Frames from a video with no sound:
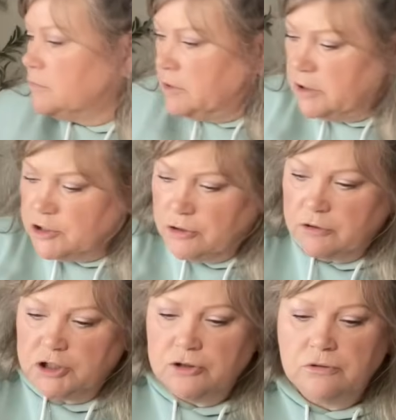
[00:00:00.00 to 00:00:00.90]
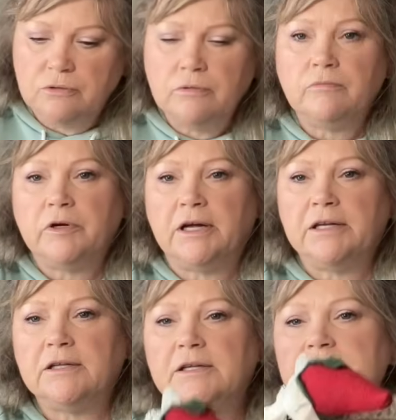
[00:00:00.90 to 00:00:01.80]
I showed you when I
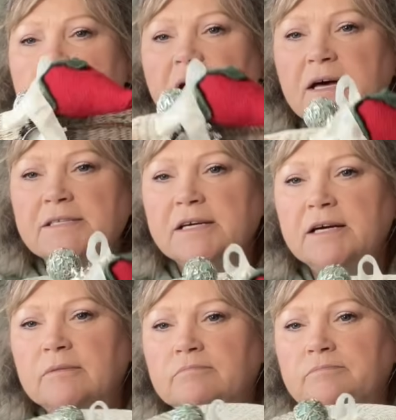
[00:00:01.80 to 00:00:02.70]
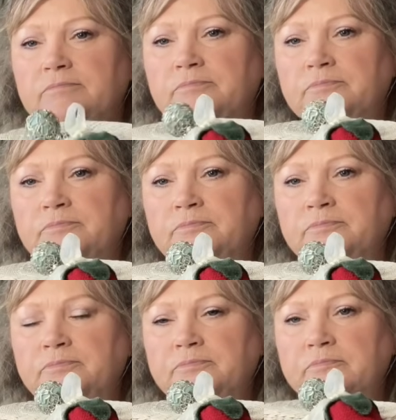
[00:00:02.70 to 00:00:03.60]
did this basket
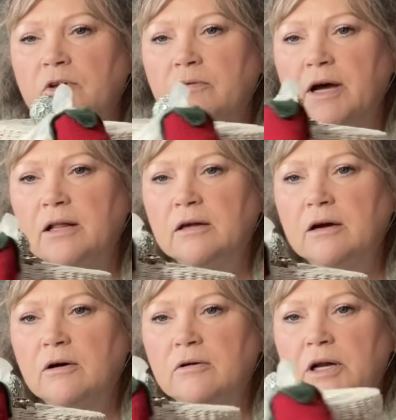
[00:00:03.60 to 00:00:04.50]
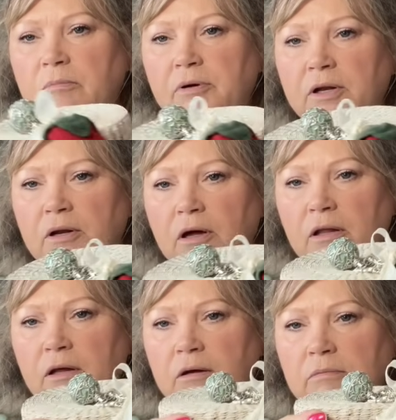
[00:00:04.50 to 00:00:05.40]
a while ago, and I put all
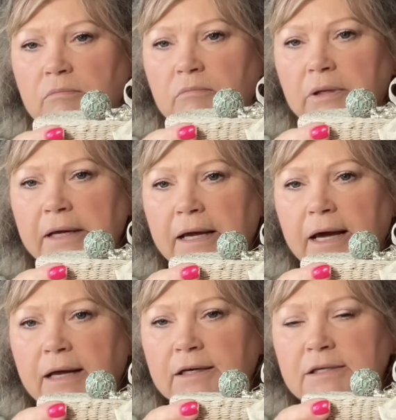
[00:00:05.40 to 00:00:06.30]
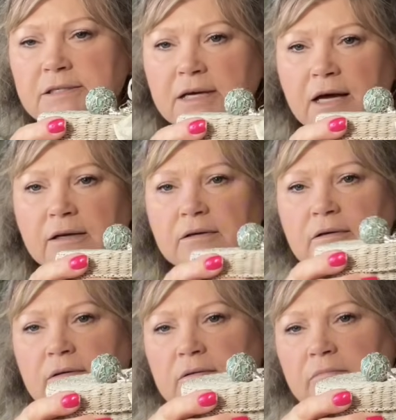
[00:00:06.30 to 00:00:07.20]
the bling on it. It's got
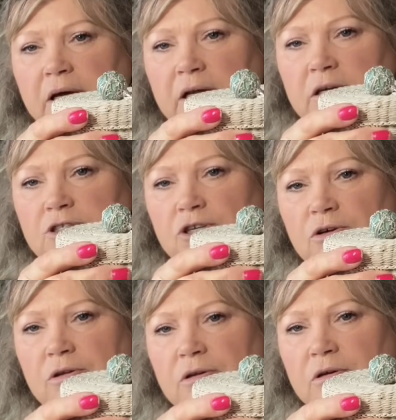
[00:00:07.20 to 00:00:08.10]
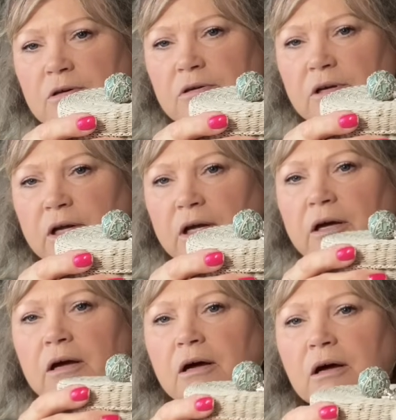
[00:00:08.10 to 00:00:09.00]
my initial
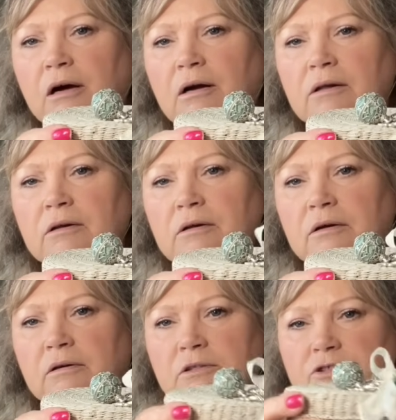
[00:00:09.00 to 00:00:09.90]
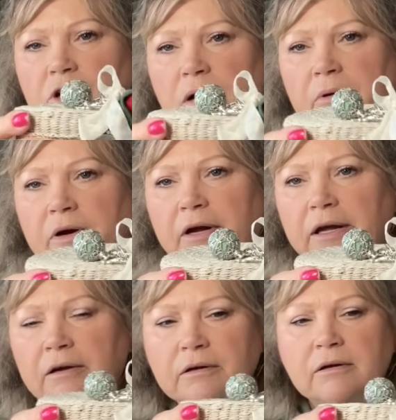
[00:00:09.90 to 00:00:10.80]
D, a strawberry,
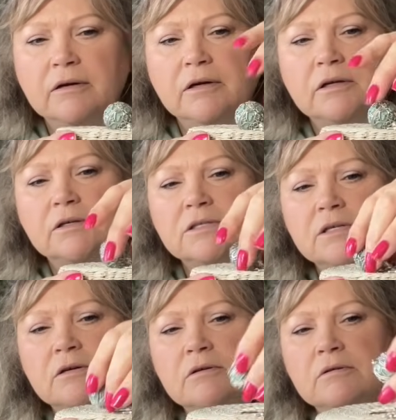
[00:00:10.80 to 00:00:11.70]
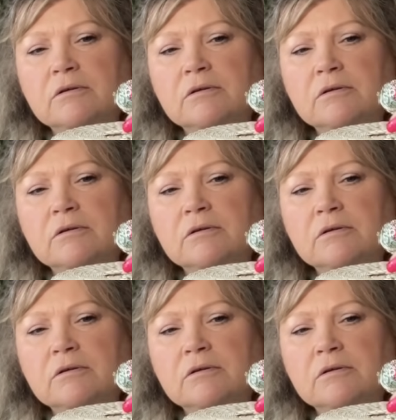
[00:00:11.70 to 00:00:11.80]
and this little